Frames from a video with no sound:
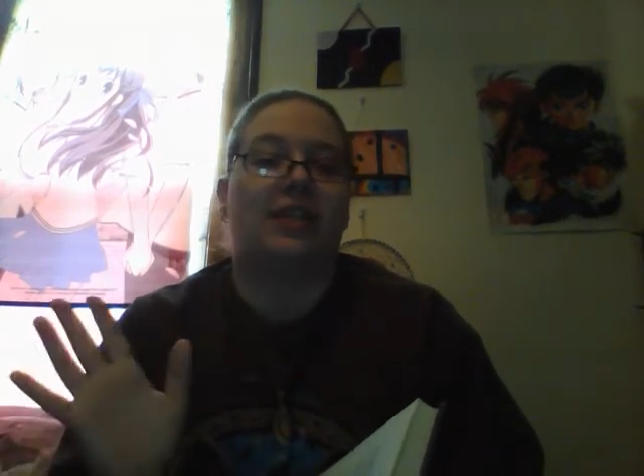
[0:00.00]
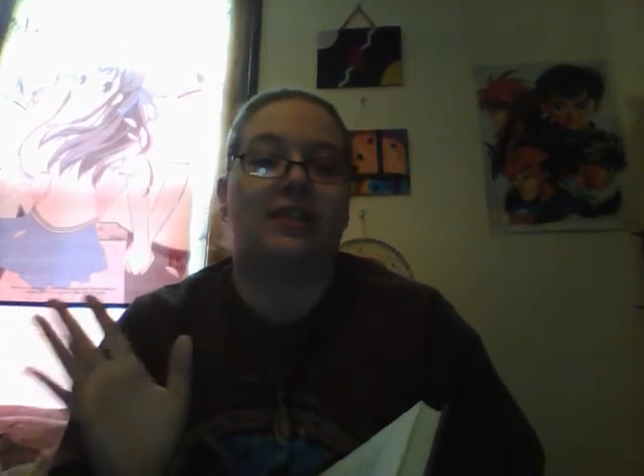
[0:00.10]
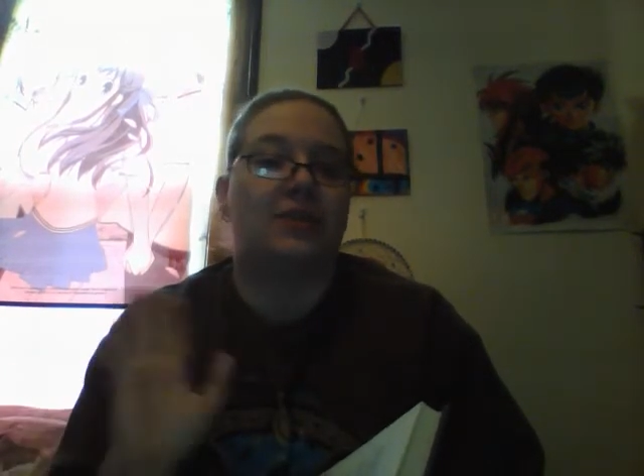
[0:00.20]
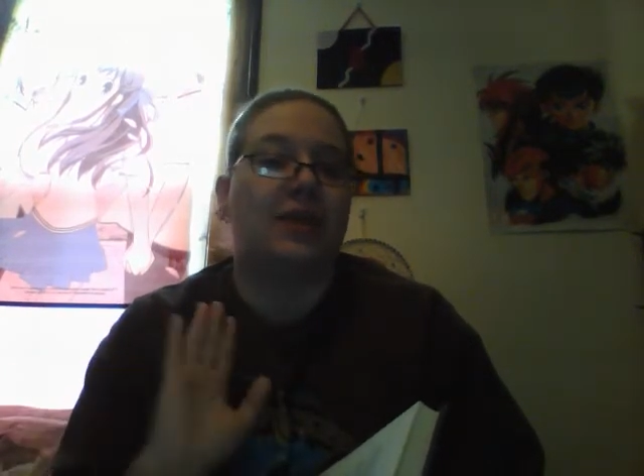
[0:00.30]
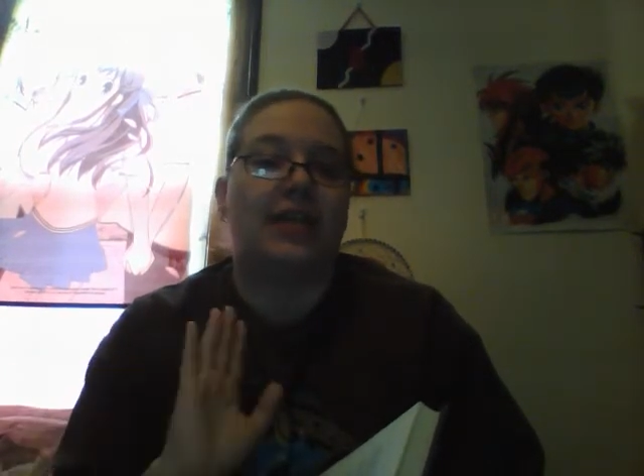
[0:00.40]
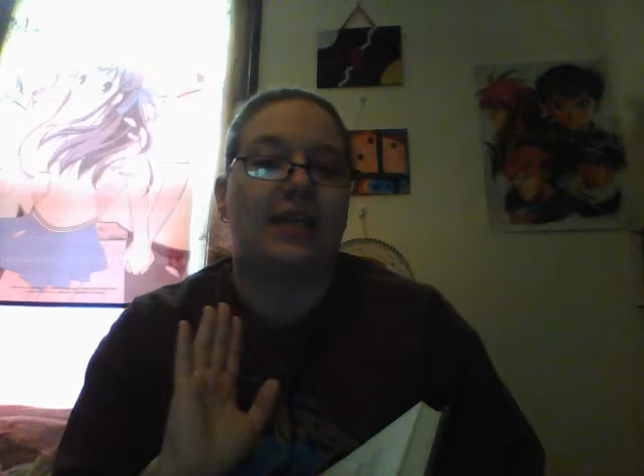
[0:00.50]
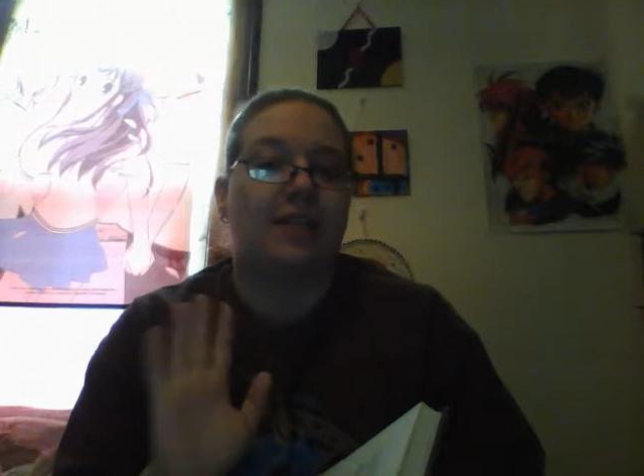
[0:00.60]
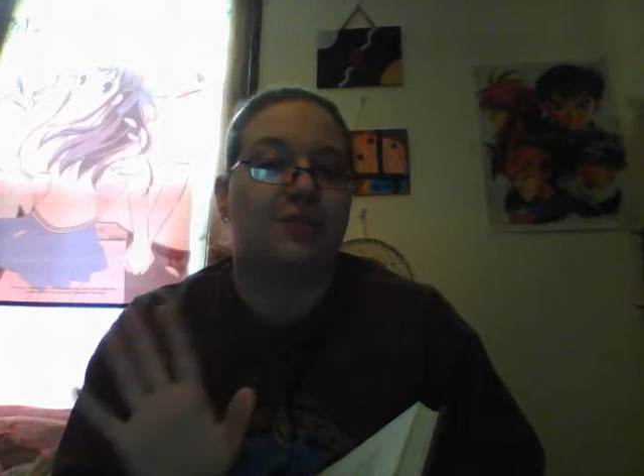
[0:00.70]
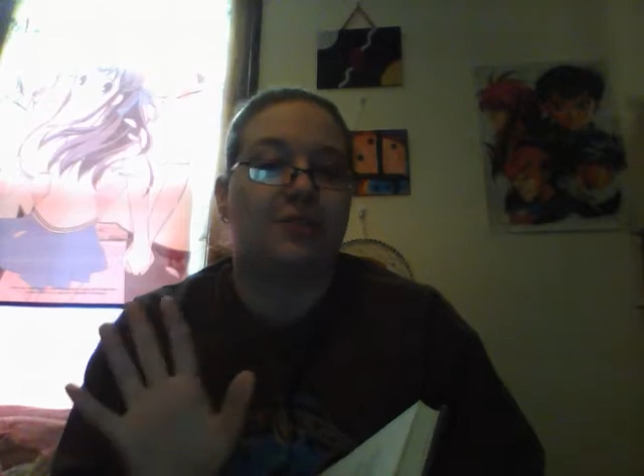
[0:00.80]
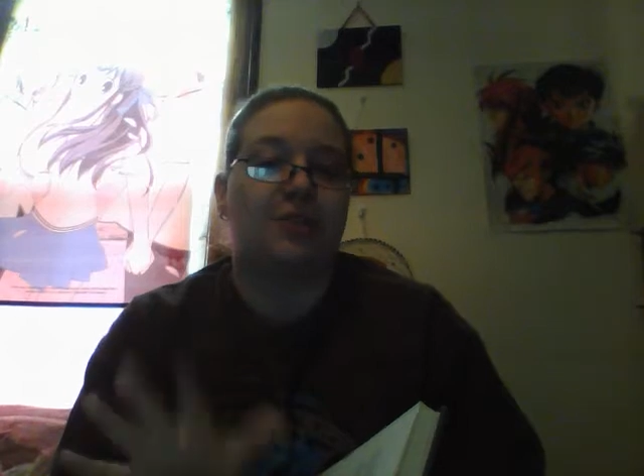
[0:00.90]
so I
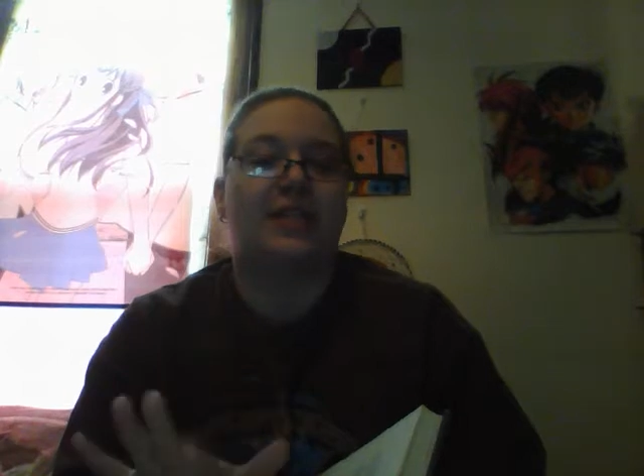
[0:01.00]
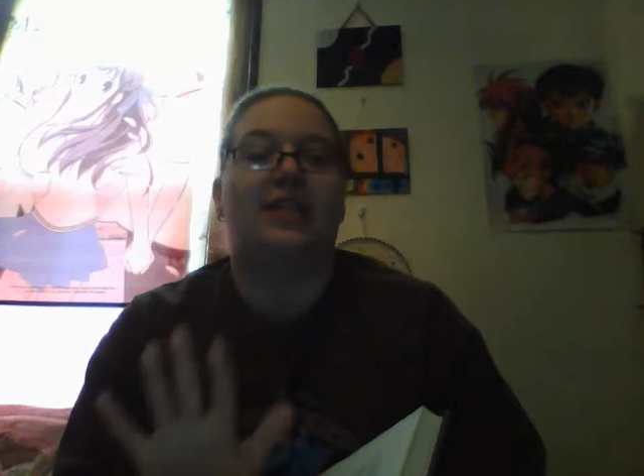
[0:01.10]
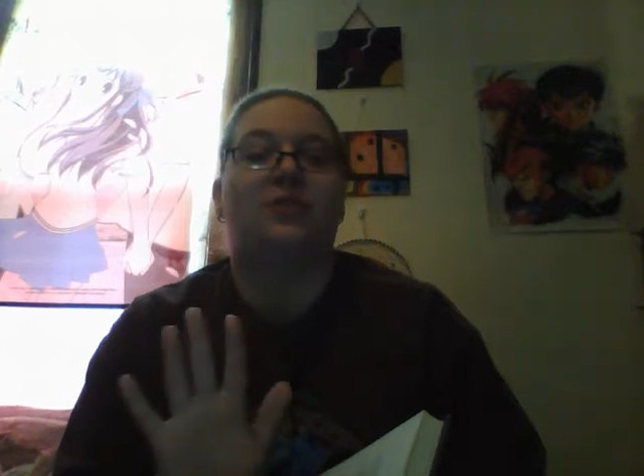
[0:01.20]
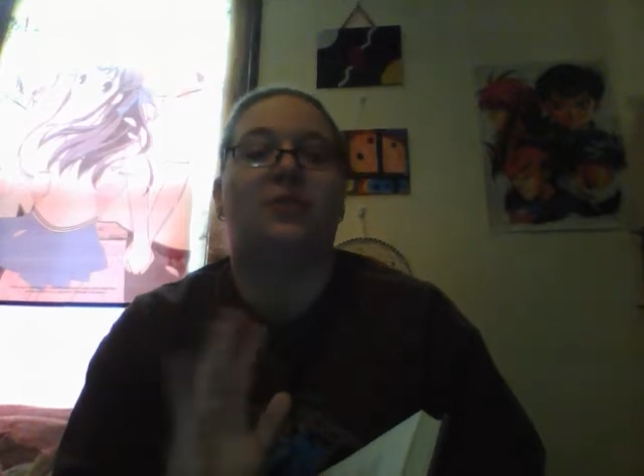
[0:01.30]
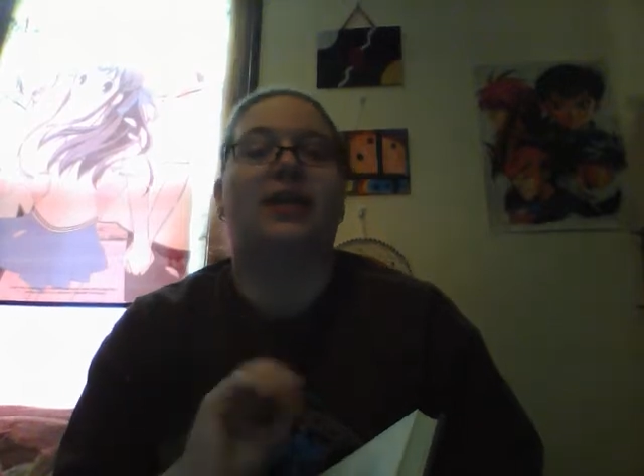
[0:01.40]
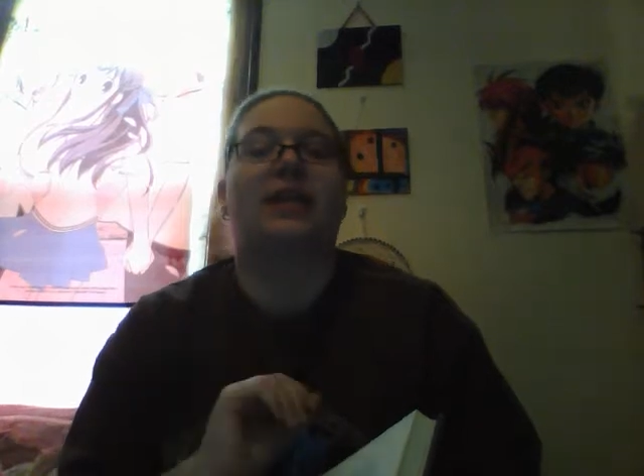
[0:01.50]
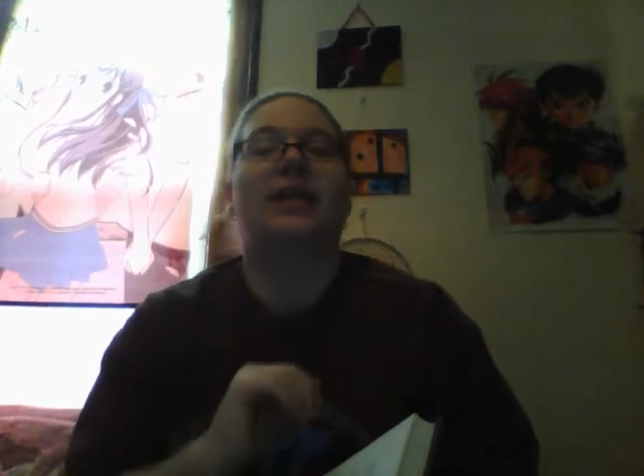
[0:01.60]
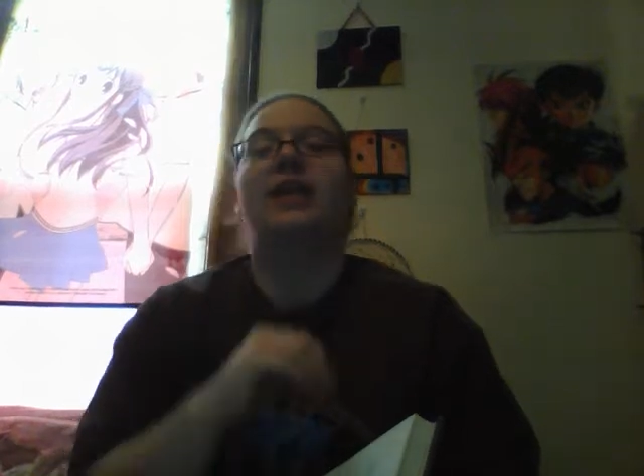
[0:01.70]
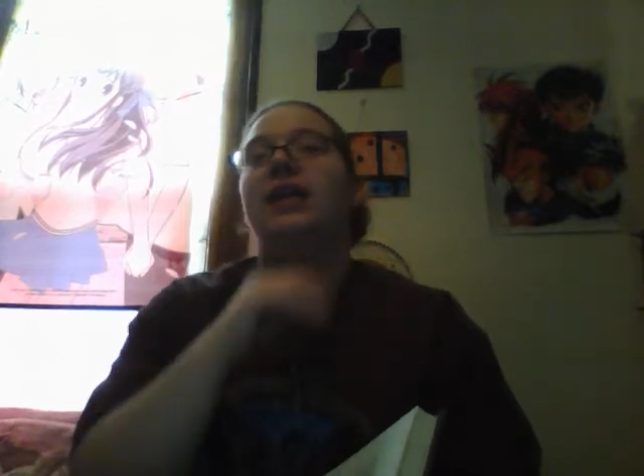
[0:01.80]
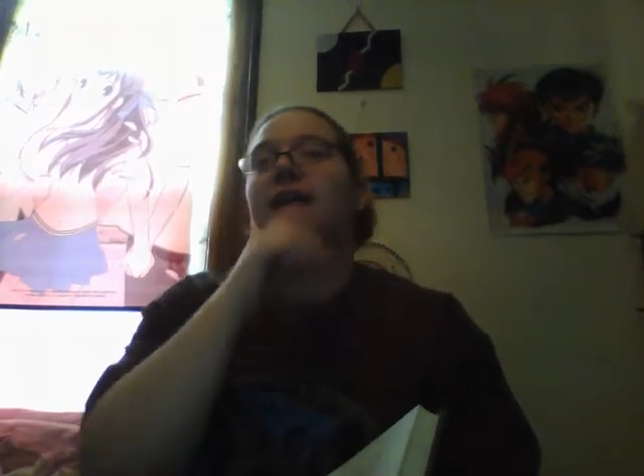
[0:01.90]
understand why